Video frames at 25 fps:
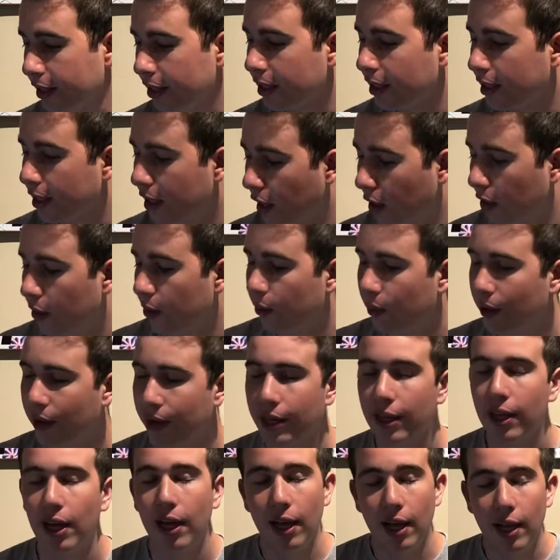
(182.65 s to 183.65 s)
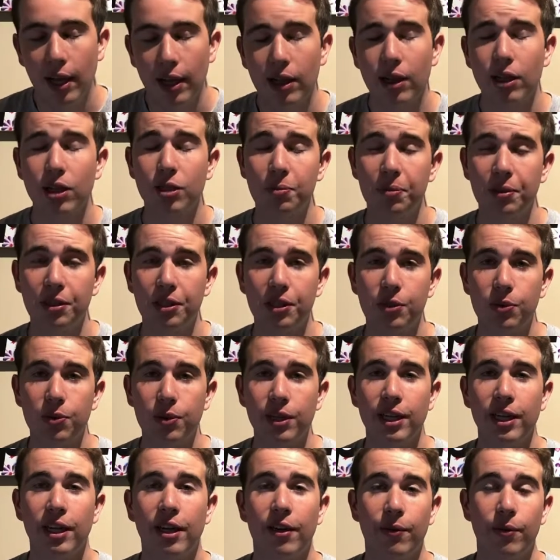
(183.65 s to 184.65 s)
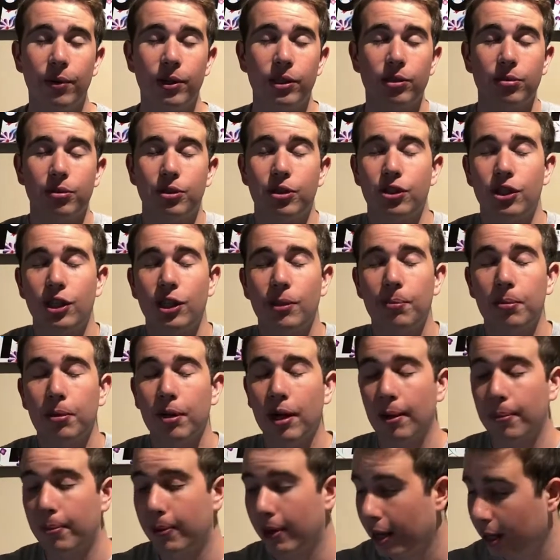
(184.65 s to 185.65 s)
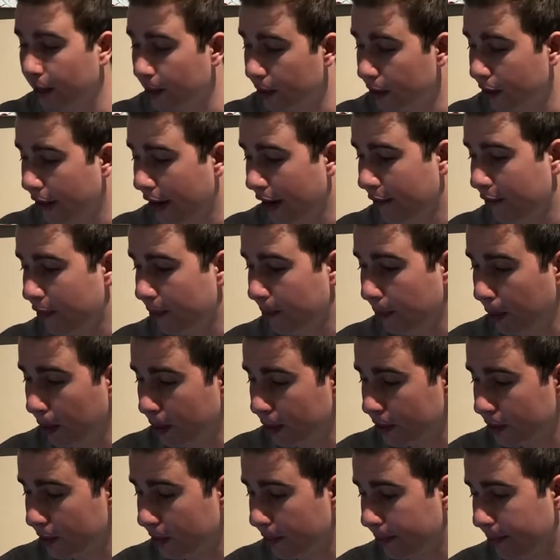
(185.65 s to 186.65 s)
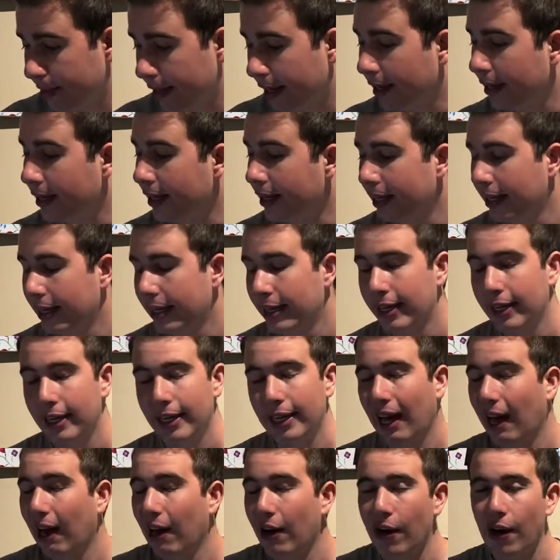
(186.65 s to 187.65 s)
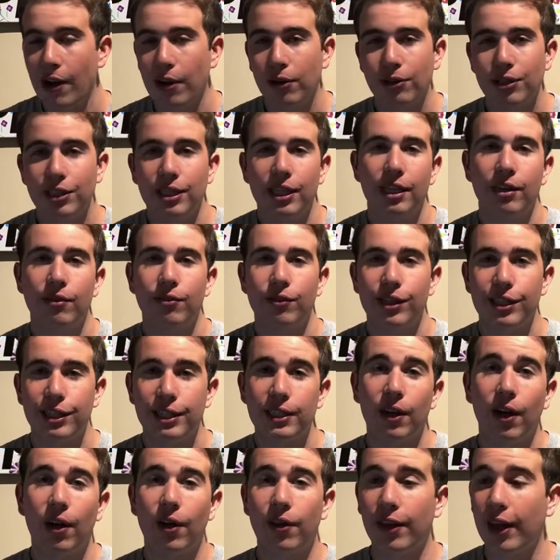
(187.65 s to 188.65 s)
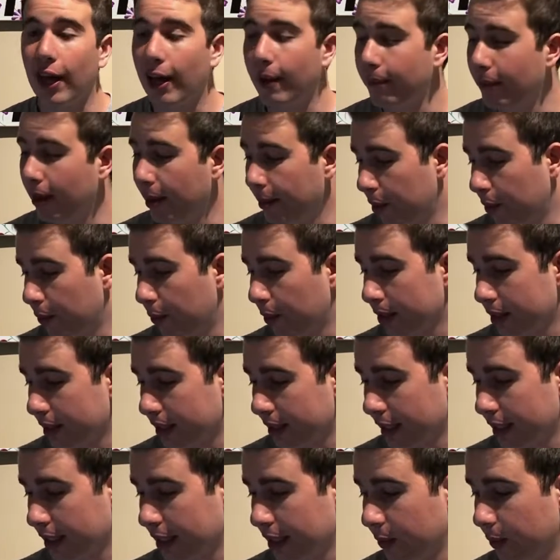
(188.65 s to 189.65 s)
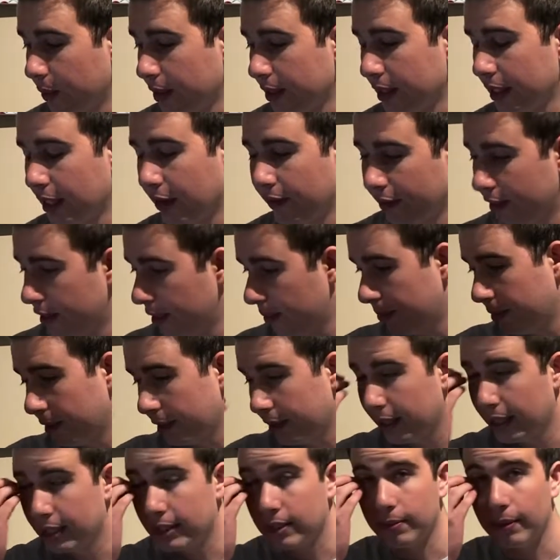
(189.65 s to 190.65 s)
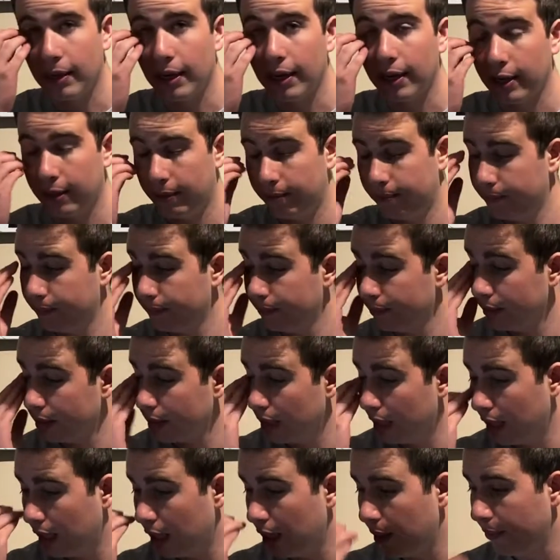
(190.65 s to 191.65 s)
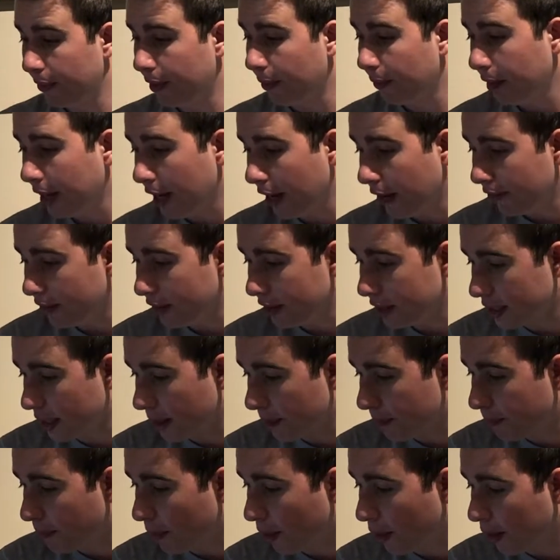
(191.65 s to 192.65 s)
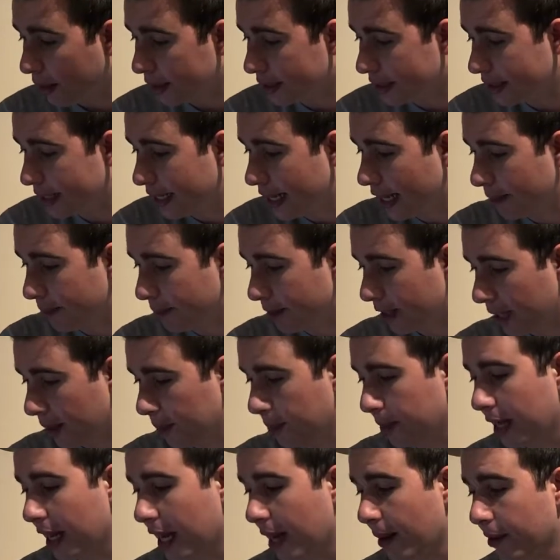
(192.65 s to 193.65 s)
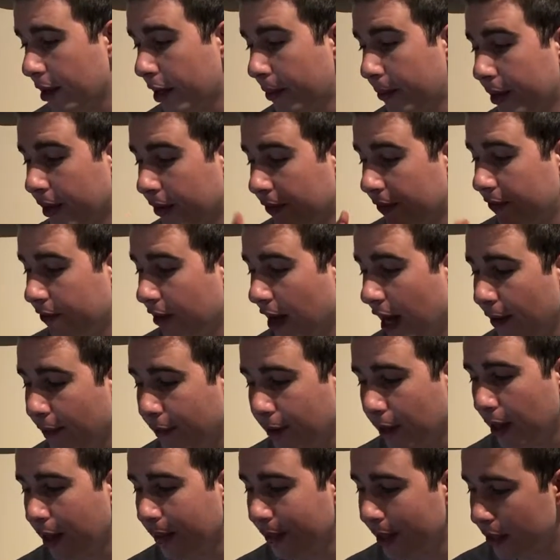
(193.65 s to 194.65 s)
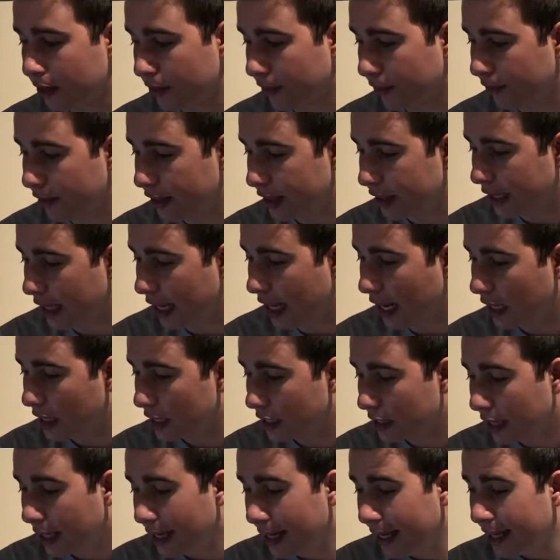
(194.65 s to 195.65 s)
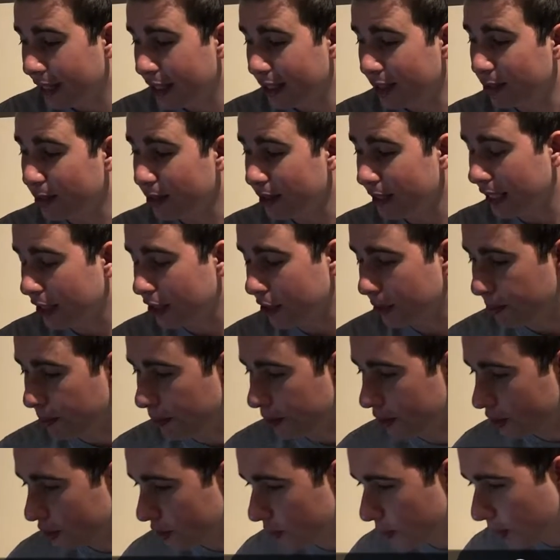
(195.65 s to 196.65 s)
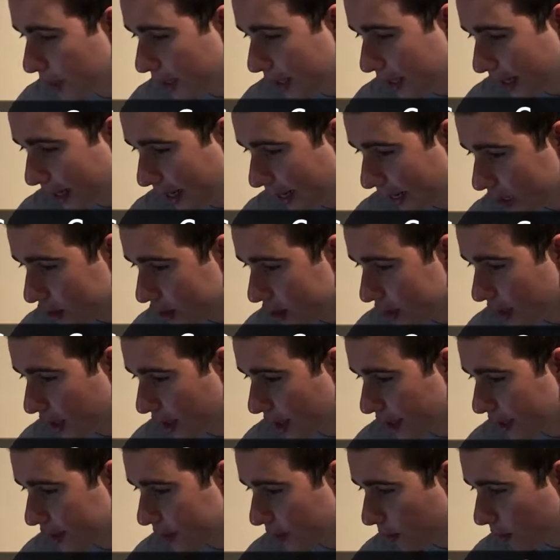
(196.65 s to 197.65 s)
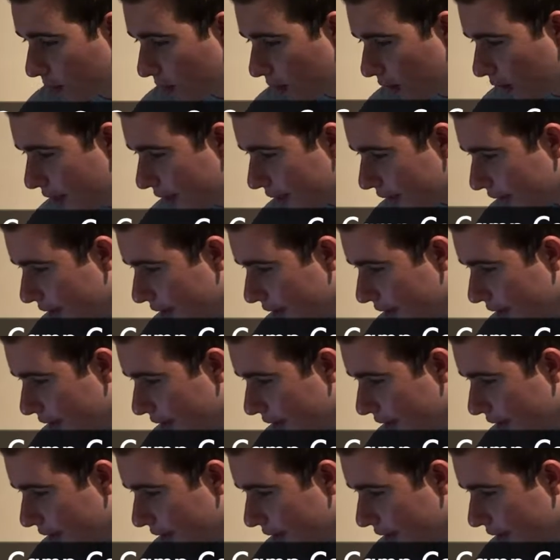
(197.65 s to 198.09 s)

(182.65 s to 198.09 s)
the colored one looks pretty sweet. I wish it was cheaper. I probably would grab for personal, but I don't know. I don't see any resale on that. Maybe $160, $170, but that's about it. Then we have this embossed denim camp cap coming in 5 colorways for $50. This one's actually pretty sweet. I actually like the one.